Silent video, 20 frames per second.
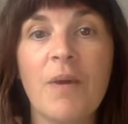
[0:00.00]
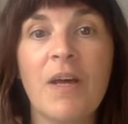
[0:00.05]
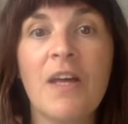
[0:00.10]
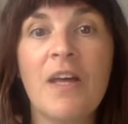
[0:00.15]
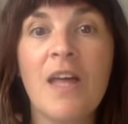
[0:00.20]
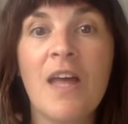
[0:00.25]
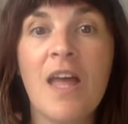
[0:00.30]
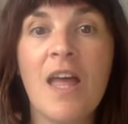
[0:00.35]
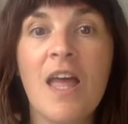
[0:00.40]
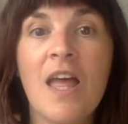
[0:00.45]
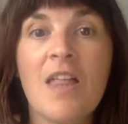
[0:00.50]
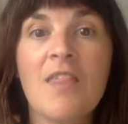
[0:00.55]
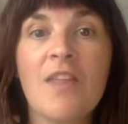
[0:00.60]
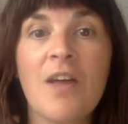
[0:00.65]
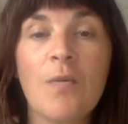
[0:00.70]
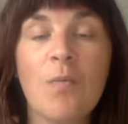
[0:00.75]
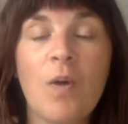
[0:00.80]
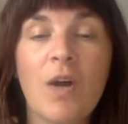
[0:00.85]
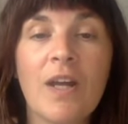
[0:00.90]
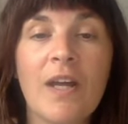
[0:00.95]
But
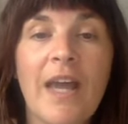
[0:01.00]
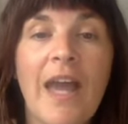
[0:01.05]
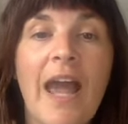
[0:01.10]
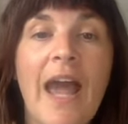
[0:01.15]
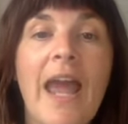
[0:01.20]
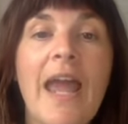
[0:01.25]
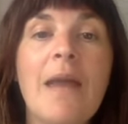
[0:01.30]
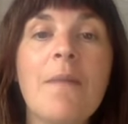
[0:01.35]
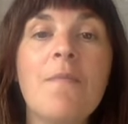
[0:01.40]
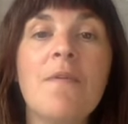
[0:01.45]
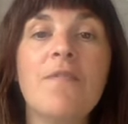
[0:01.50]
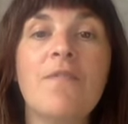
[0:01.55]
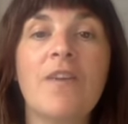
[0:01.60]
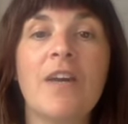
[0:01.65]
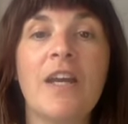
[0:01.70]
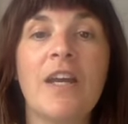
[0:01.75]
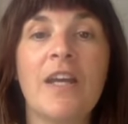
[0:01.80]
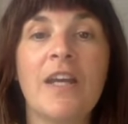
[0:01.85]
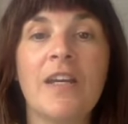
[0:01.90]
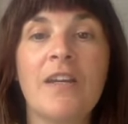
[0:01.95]
then what came of
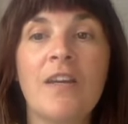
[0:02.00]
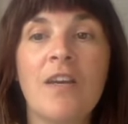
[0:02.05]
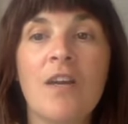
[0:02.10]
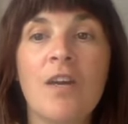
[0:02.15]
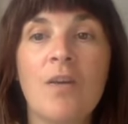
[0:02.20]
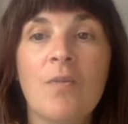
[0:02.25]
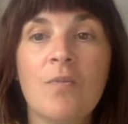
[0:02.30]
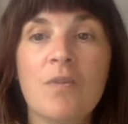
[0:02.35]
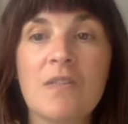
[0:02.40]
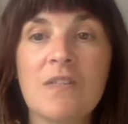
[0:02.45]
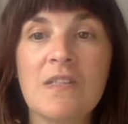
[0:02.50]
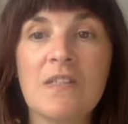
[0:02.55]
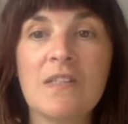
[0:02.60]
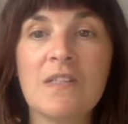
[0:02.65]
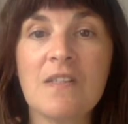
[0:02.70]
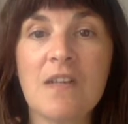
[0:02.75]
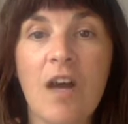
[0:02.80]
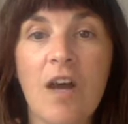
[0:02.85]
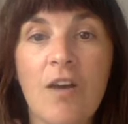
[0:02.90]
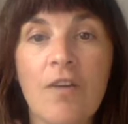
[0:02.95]
it was
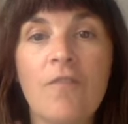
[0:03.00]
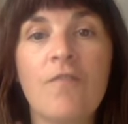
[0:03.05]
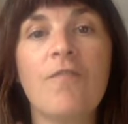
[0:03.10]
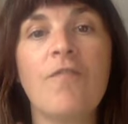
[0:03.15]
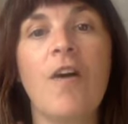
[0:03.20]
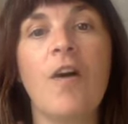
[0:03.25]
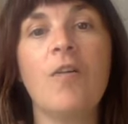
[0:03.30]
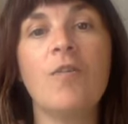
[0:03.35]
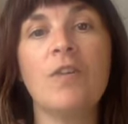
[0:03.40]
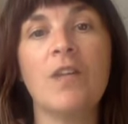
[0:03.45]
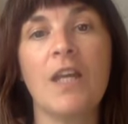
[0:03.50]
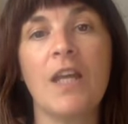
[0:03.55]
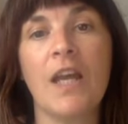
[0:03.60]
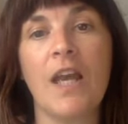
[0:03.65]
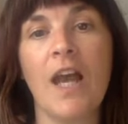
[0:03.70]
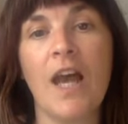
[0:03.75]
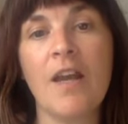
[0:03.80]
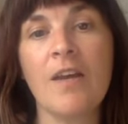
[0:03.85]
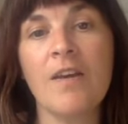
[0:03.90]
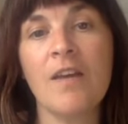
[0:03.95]
this
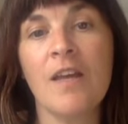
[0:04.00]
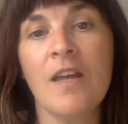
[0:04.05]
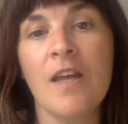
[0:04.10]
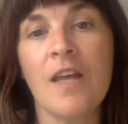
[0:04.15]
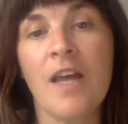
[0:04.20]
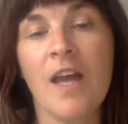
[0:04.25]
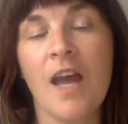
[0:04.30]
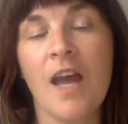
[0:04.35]
unfolding. And